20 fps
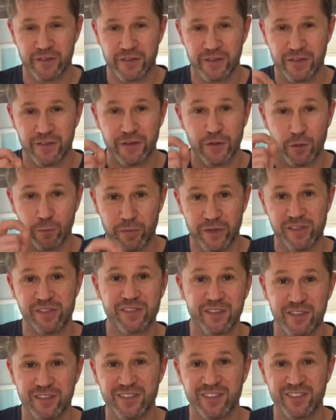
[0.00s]
your
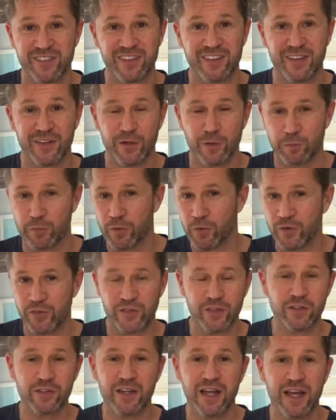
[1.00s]
business, your
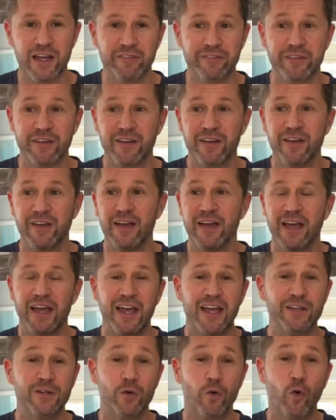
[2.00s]
personal life,
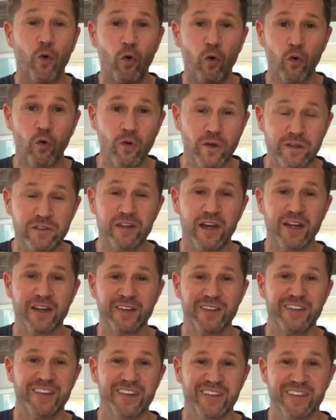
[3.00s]
and your whole entire
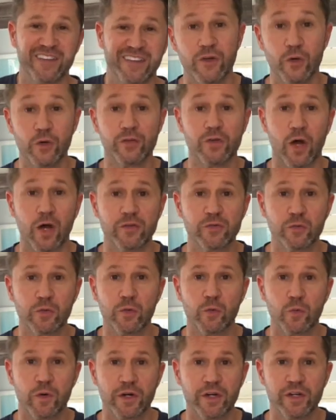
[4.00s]
year. There's also a
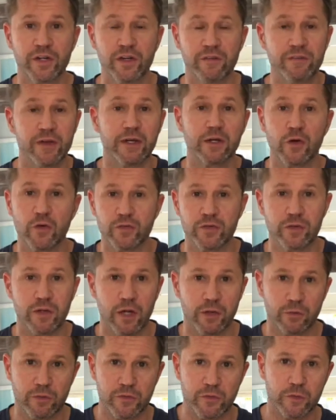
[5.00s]
worksheet that goes
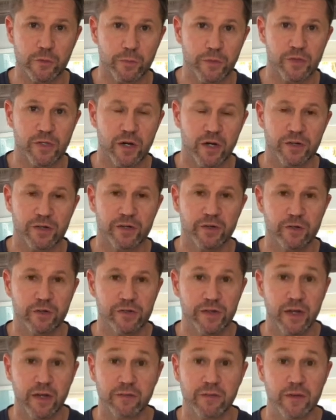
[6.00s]
along with supercharging your
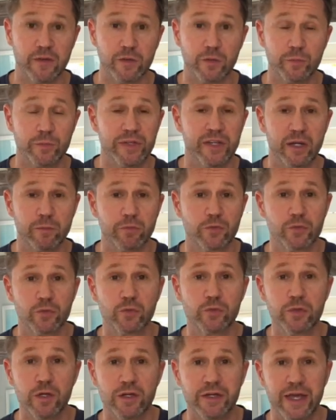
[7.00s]
day that you'll be able to
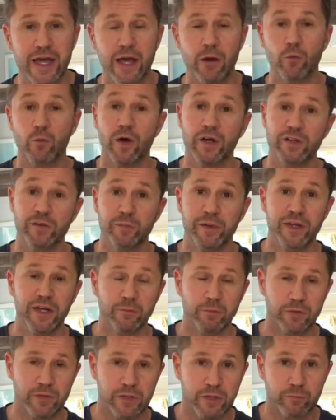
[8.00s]
look at what you've been
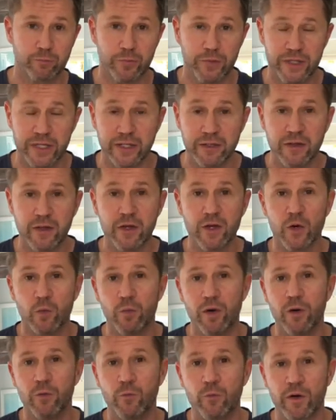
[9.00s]
able to complete,
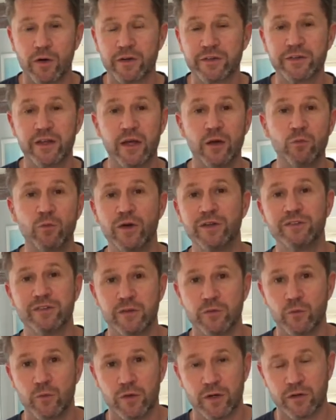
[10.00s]
what worked, and what
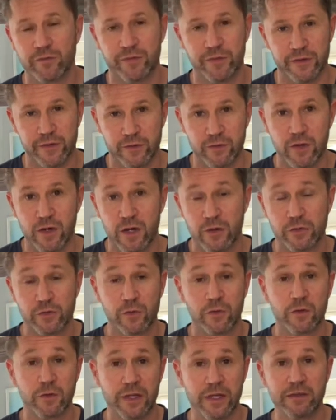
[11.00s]
didn't work for you. So
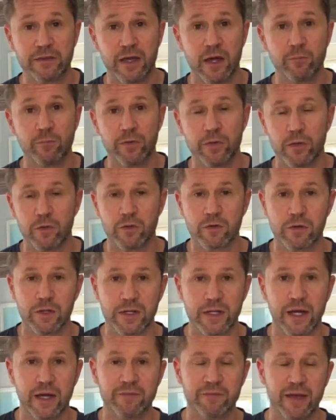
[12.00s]
the link down below,
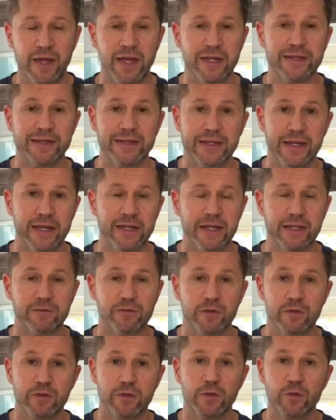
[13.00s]
click on that, get it so
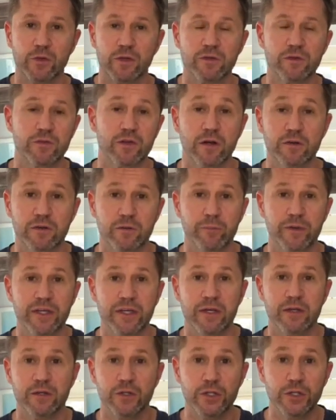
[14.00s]
that you can start to
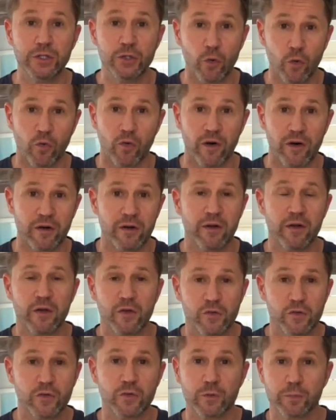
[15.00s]
begin your
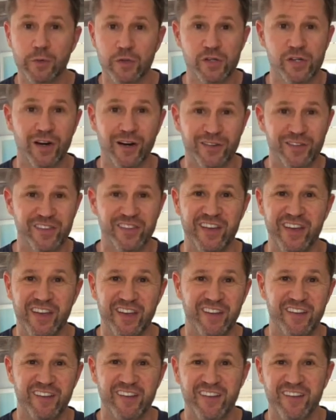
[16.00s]
supercharged day.
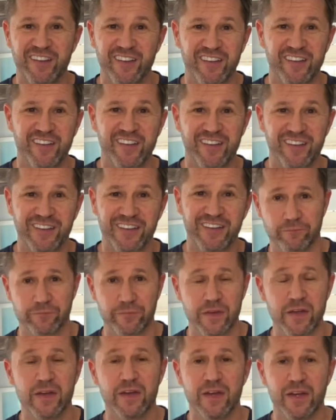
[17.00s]

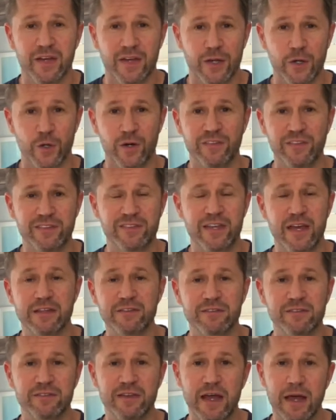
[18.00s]
Here are the 10
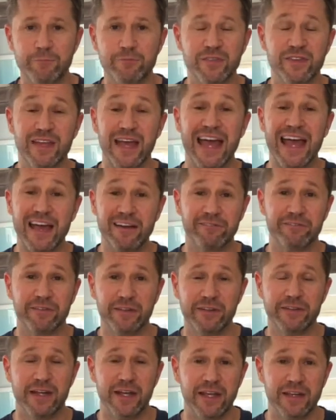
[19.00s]
steps every
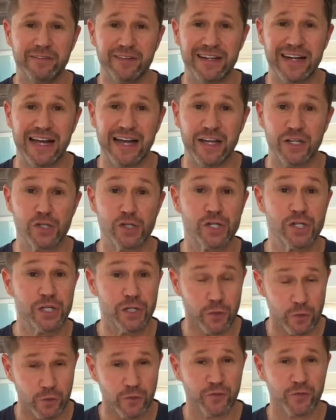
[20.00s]
day that I
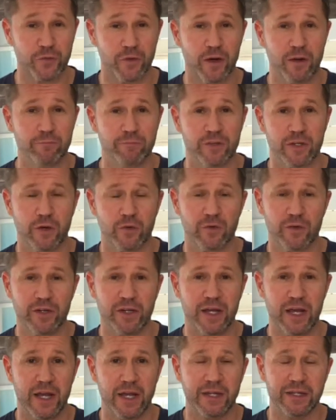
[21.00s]
choose from to
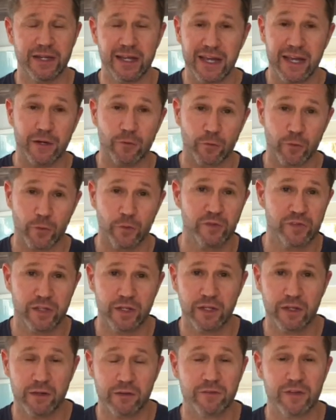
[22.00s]
create a
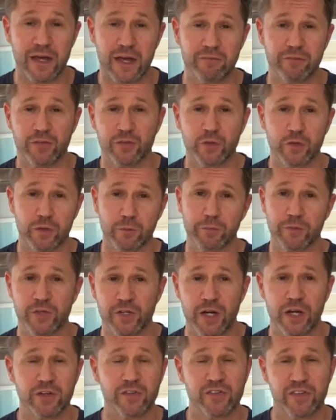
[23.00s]
routine to have a
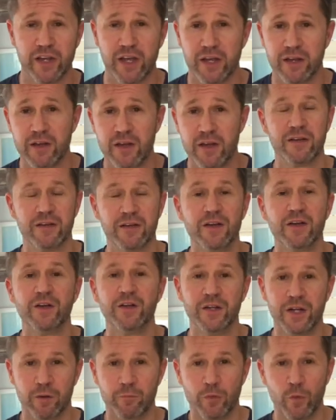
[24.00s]
supercharged day.
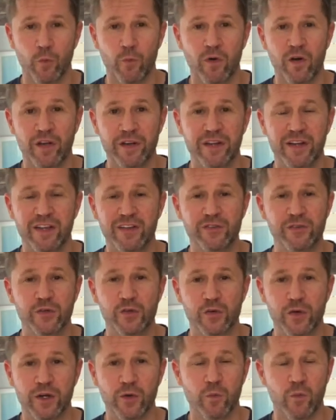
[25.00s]
Number 1 is to
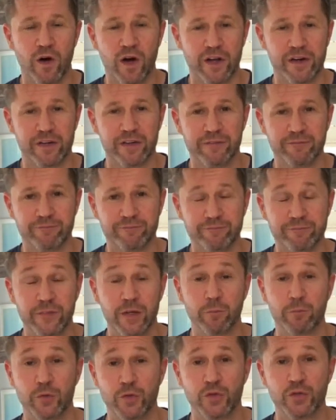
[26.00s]
drink water.
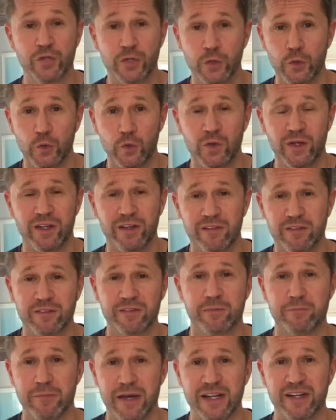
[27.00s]
Number 2 is to
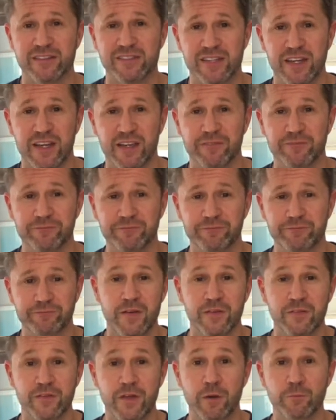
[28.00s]
meditate.
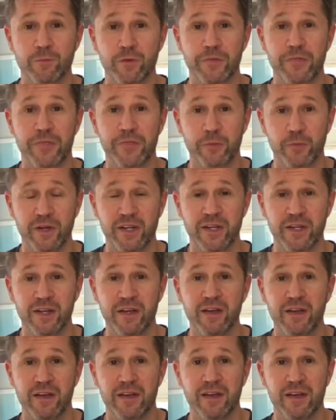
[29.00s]
Number
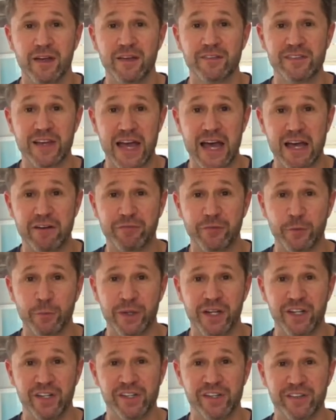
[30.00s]
3 is
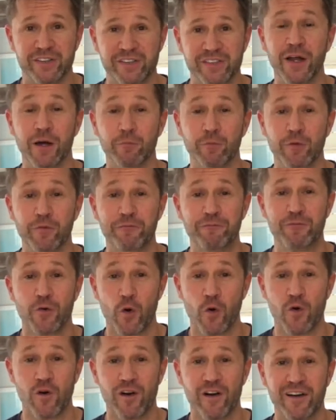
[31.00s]
affirmations. Number
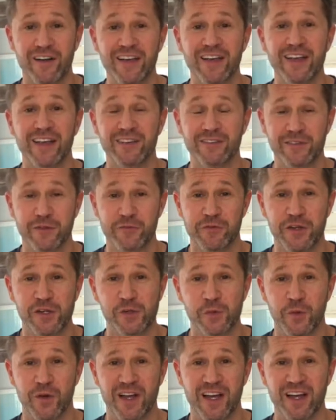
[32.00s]
4 is to
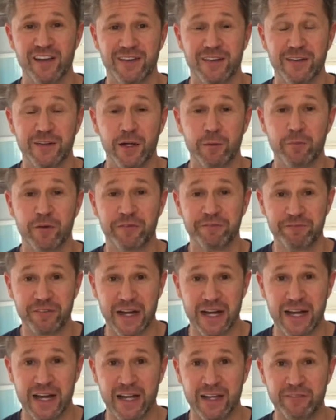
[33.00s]
visualize. Number
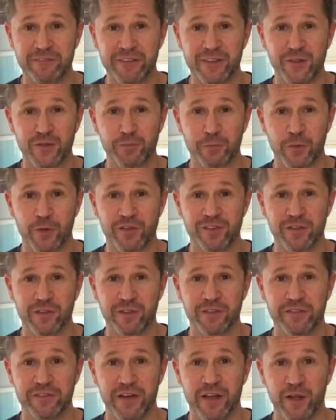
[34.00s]
5 is personal
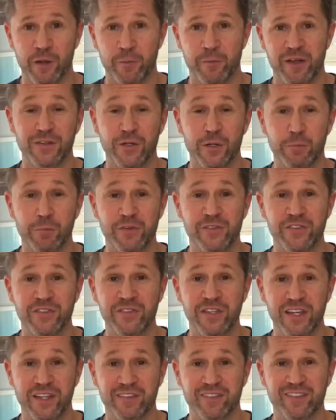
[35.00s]
development. Number
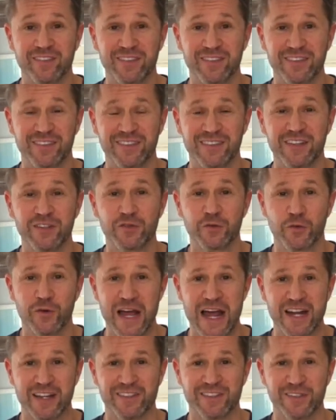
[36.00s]
6 is
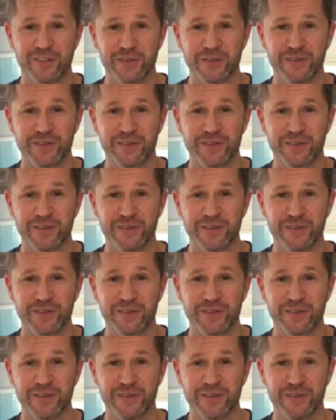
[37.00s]
gratitude.